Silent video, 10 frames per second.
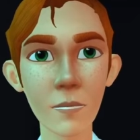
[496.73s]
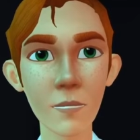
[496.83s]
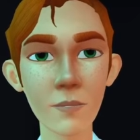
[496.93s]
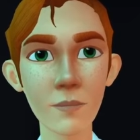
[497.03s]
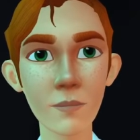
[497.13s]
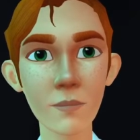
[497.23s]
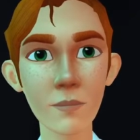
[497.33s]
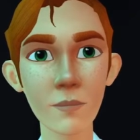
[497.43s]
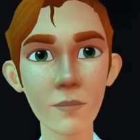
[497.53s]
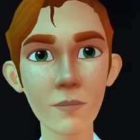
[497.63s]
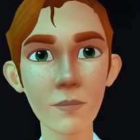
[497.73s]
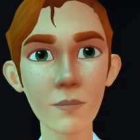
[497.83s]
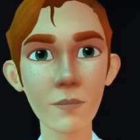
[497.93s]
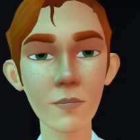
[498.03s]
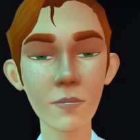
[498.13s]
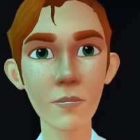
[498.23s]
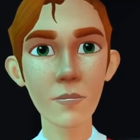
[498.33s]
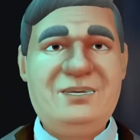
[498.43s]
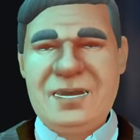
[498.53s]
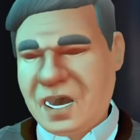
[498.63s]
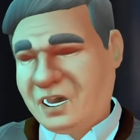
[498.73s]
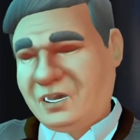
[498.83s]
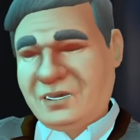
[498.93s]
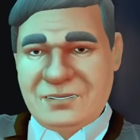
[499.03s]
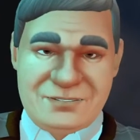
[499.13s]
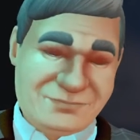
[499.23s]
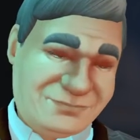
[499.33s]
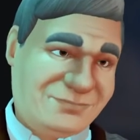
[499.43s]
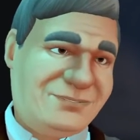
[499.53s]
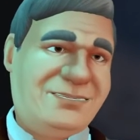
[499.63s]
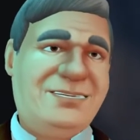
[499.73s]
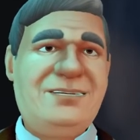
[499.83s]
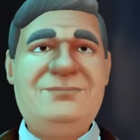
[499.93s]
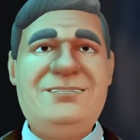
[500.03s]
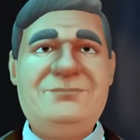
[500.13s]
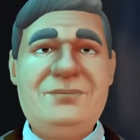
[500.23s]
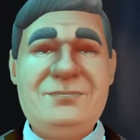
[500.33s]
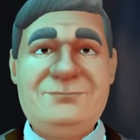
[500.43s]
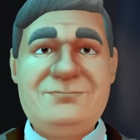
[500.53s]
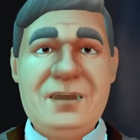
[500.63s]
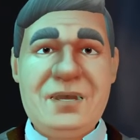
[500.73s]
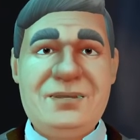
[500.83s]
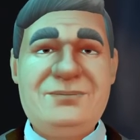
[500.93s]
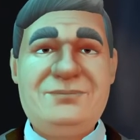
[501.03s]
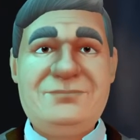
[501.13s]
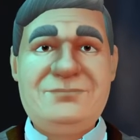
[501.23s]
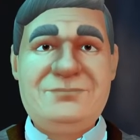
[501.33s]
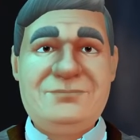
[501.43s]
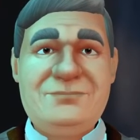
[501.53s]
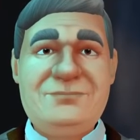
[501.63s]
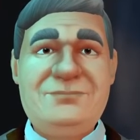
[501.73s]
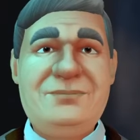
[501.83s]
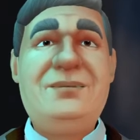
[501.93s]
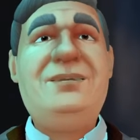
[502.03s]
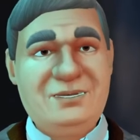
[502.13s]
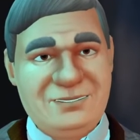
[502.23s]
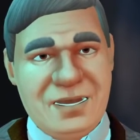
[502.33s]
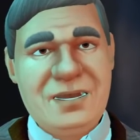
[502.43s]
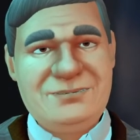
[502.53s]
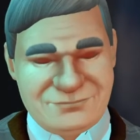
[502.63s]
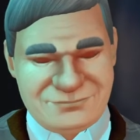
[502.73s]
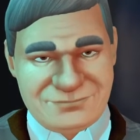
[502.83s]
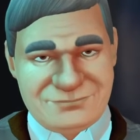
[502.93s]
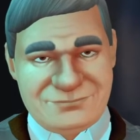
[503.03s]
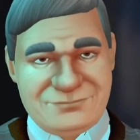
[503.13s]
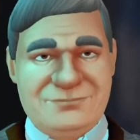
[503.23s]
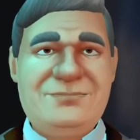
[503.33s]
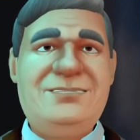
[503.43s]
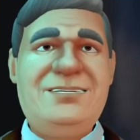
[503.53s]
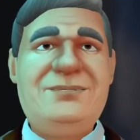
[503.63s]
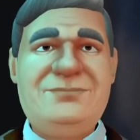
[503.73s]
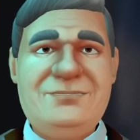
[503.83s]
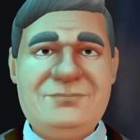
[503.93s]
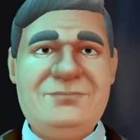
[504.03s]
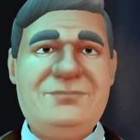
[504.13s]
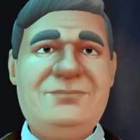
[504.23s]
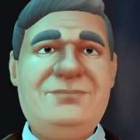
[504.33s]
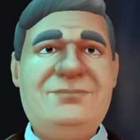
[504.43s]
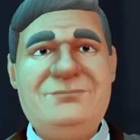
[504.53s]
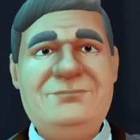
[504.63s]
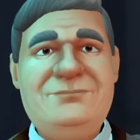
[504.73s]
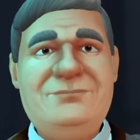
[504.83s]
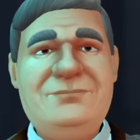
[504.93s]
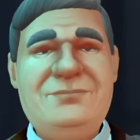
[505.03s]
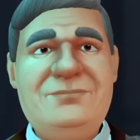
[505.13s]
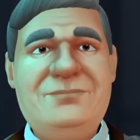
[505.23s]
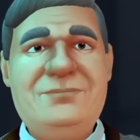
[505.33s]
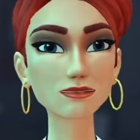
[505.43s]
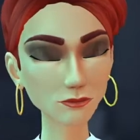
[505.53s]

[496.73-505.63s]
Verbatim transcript: No way are we leaving Sam behind. Children, please, I'll not let anything bad happen to your friend. We'll need all the help we can get for what's coming. Octavia!